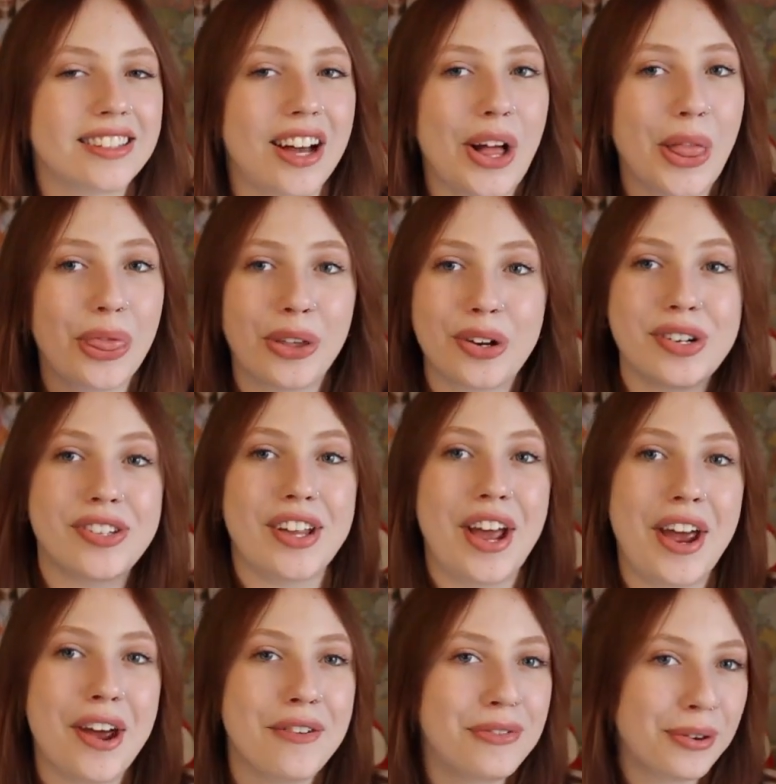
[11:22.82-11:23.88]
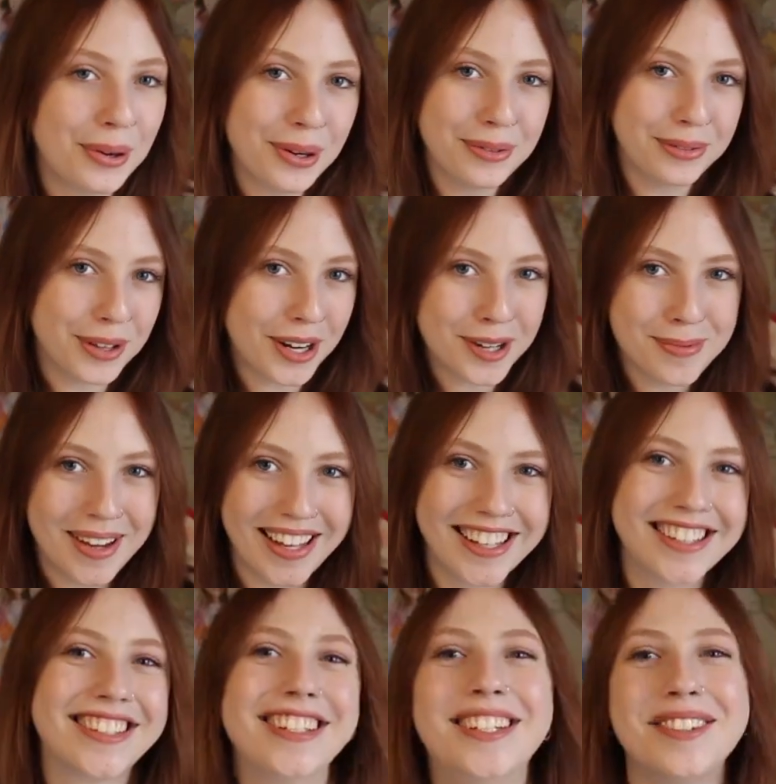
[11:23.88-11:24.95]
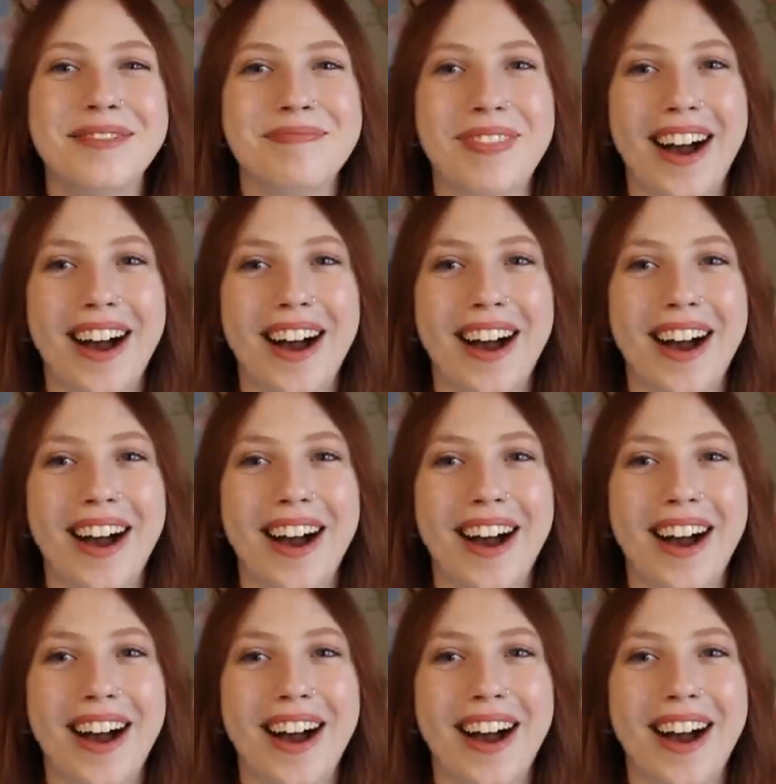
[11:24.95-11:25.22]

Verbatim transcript: on Thursday for Vlogmas.